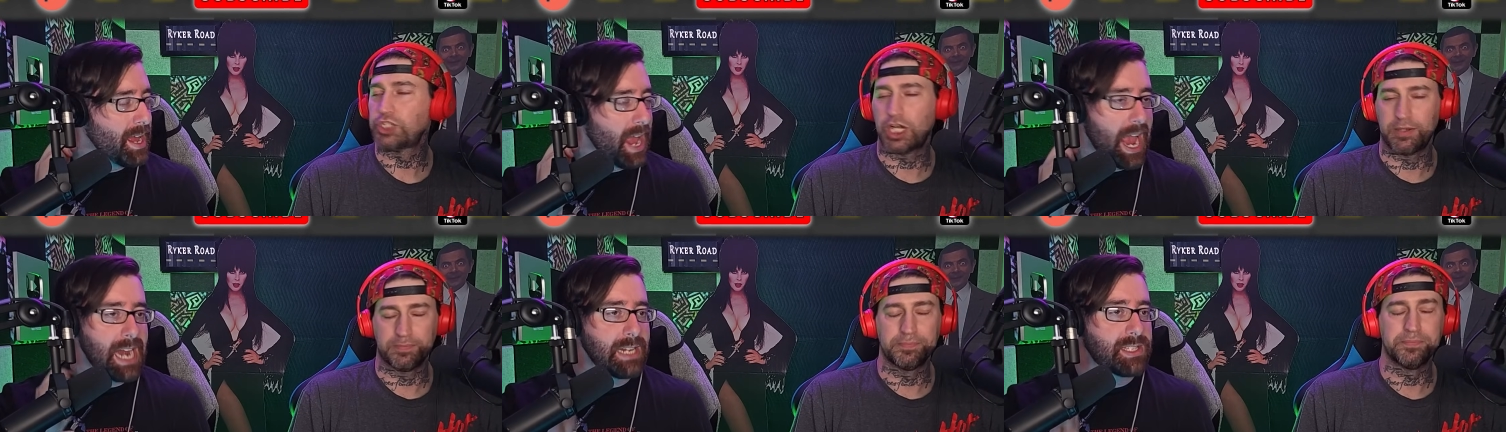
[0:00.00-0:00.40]

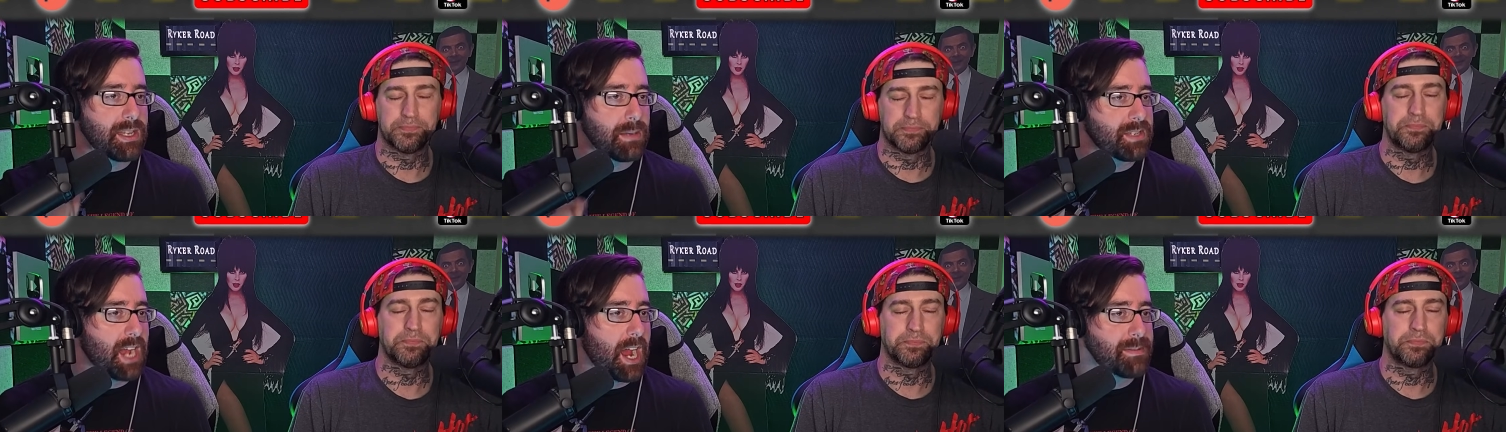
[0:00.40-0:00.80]
Speaker 1: Sure, and it's
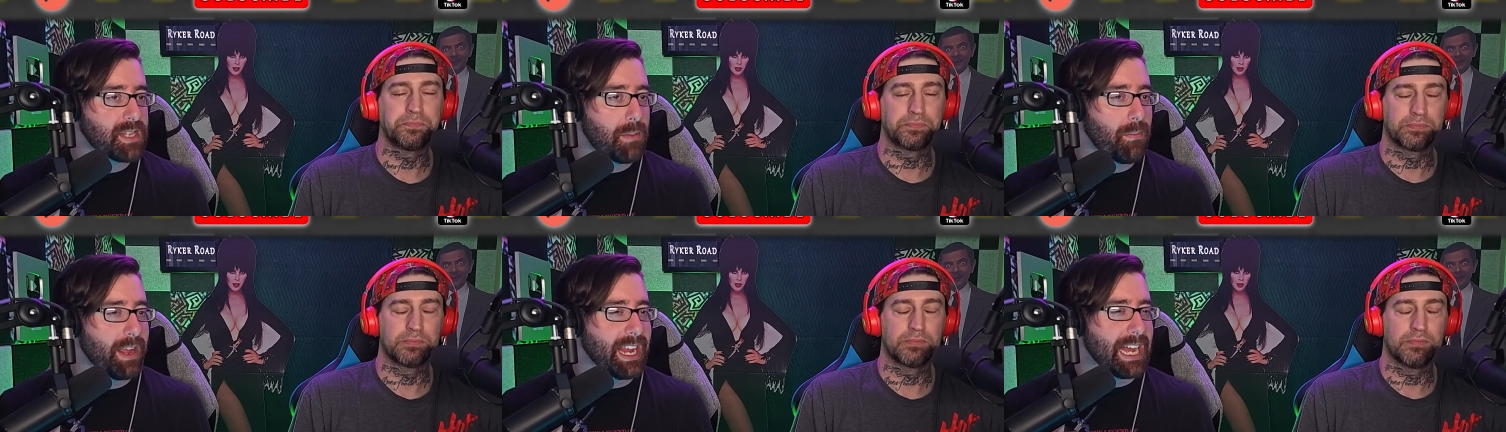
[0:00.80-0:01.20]

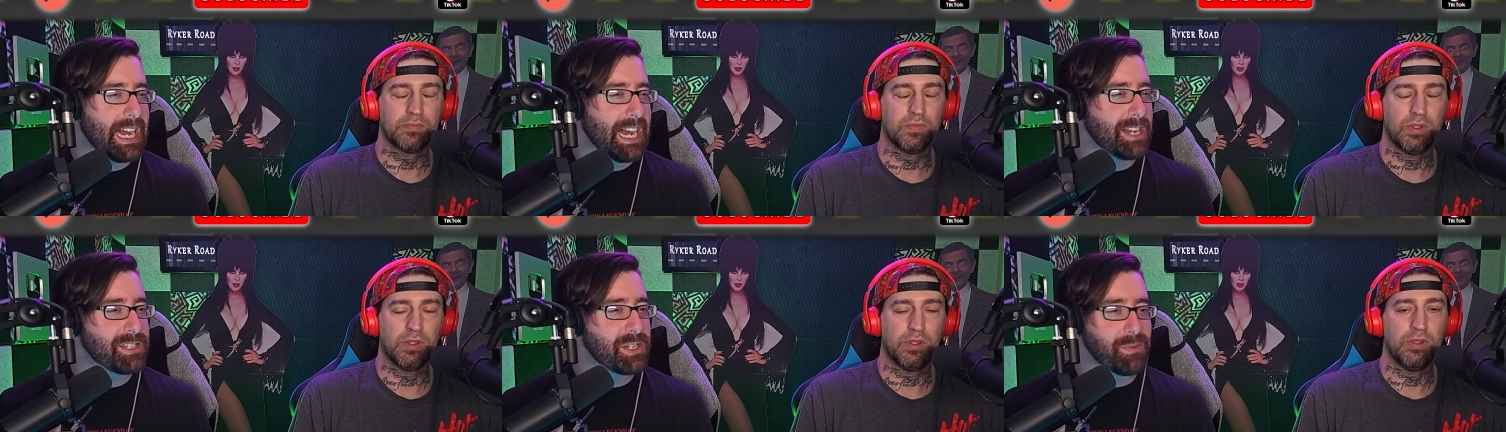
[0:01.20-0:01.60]
sometimes I'm like,
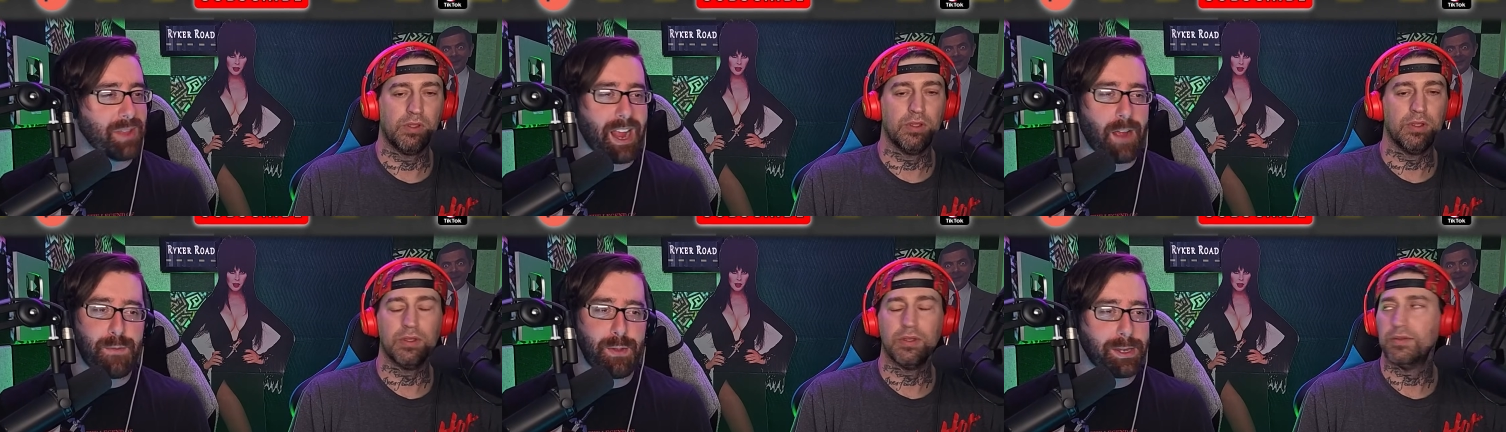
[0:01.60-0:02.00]
ah, dude,
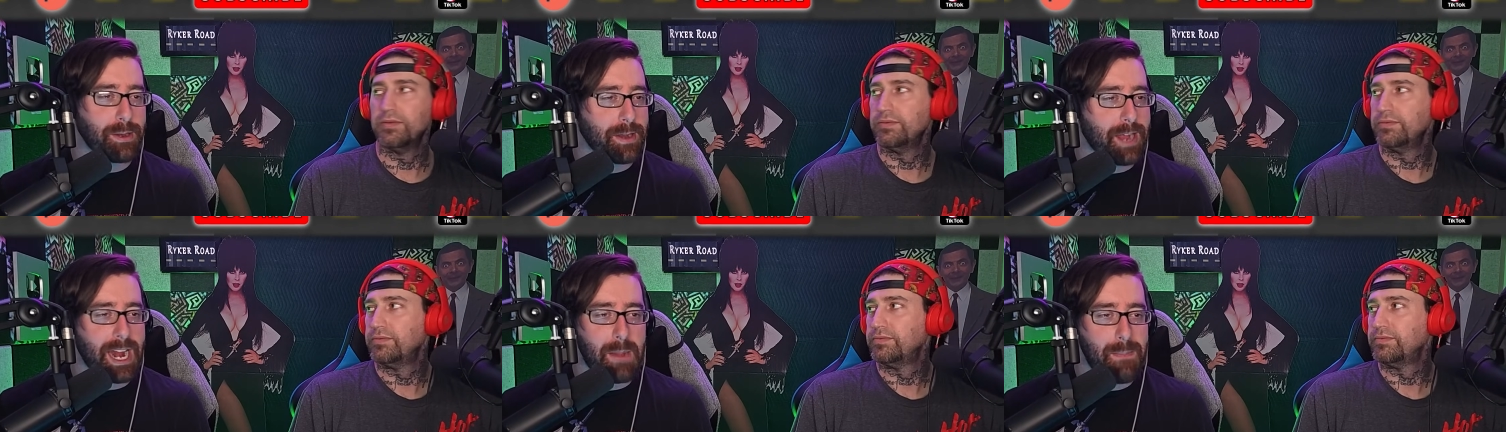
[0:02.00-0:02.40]
like I feel
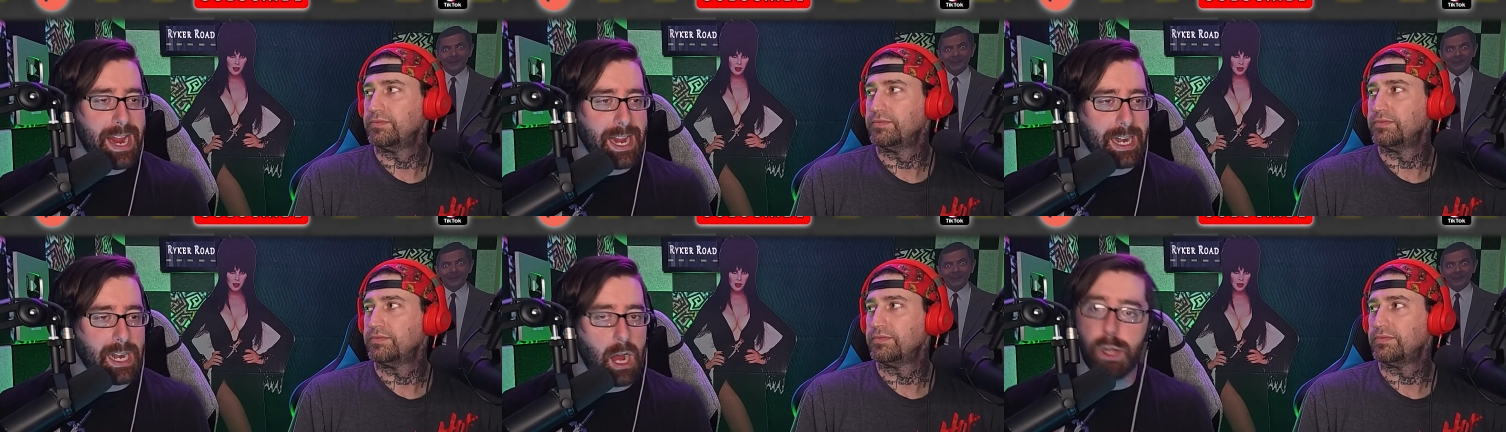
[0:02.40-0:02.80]
like you're kind of
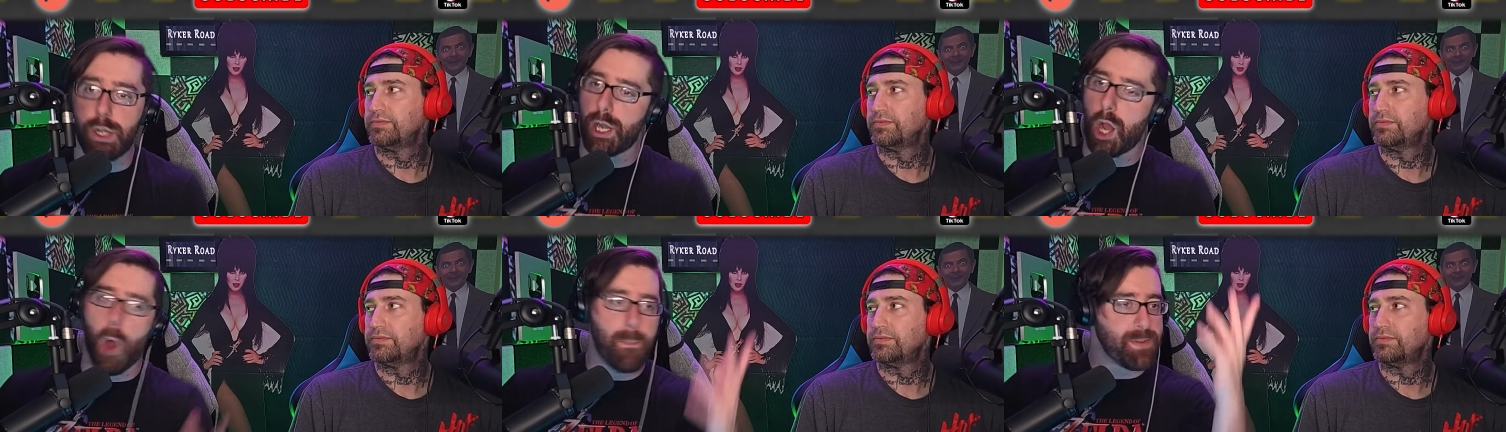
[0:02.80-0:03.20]
making it up.
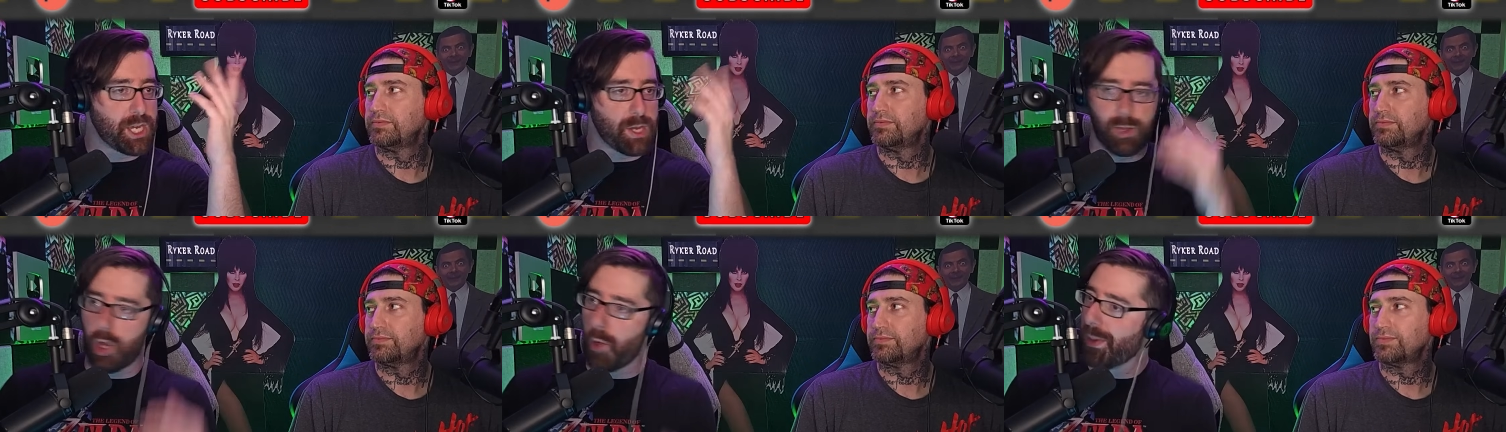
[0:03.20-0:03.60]
Nope,
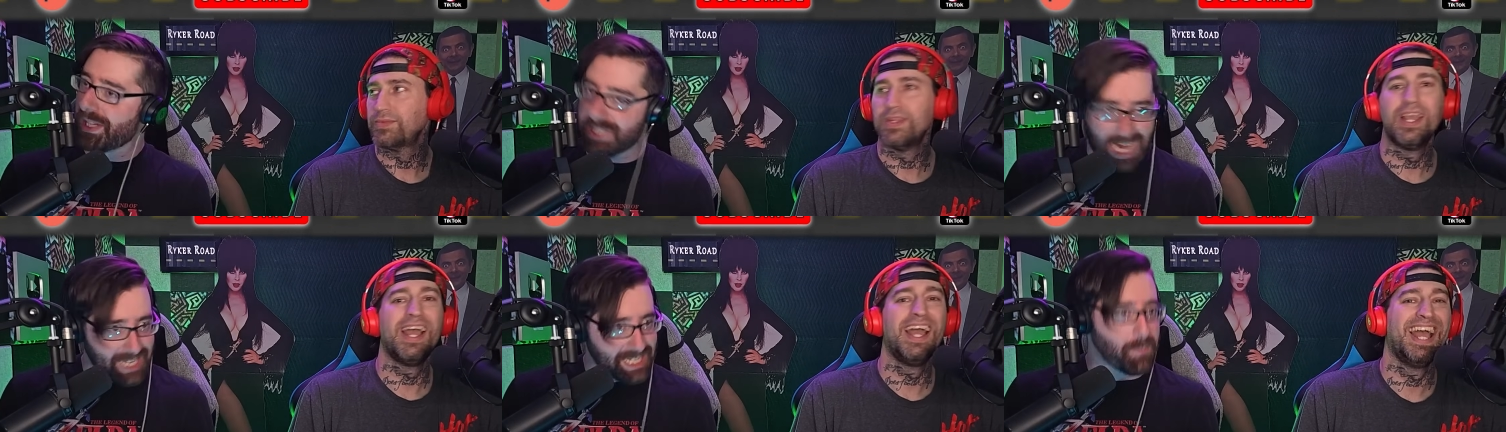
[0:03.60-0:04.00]
you knew
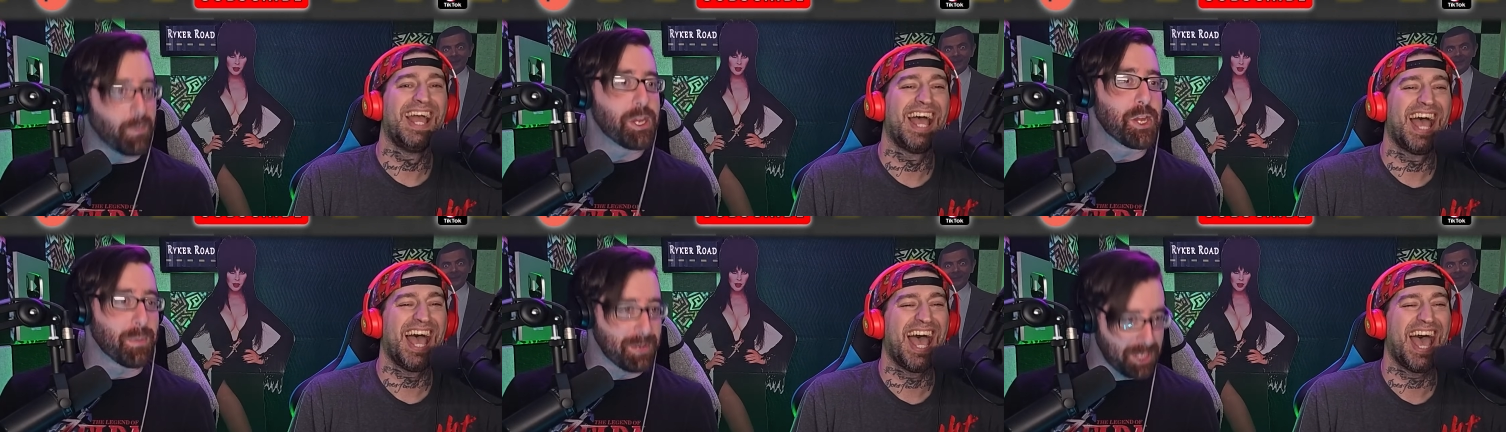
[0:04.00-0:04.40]
exactly
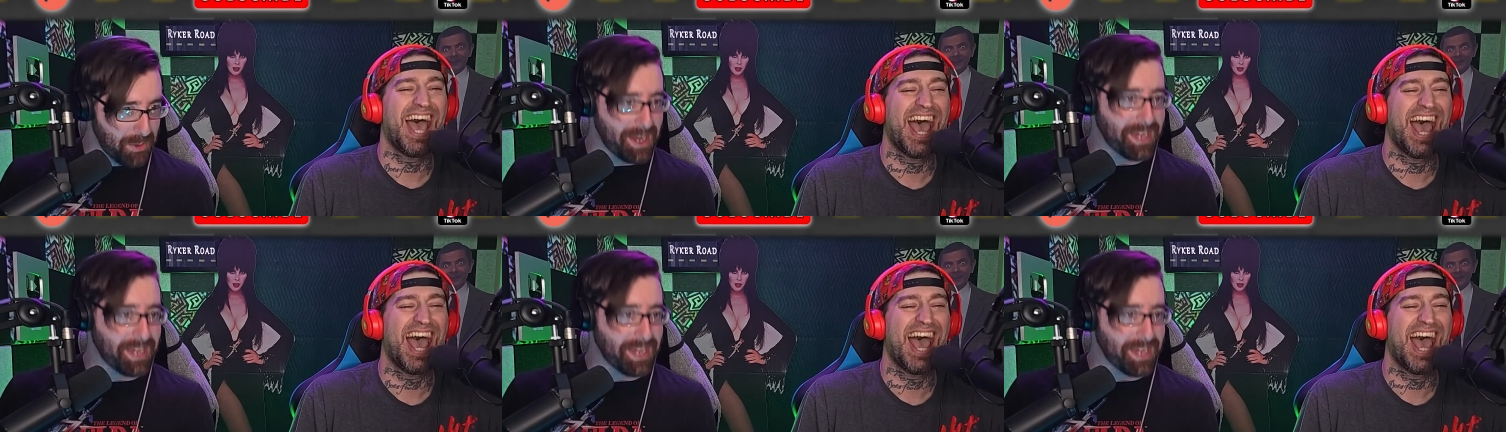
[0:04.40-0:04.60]
what you were doing. so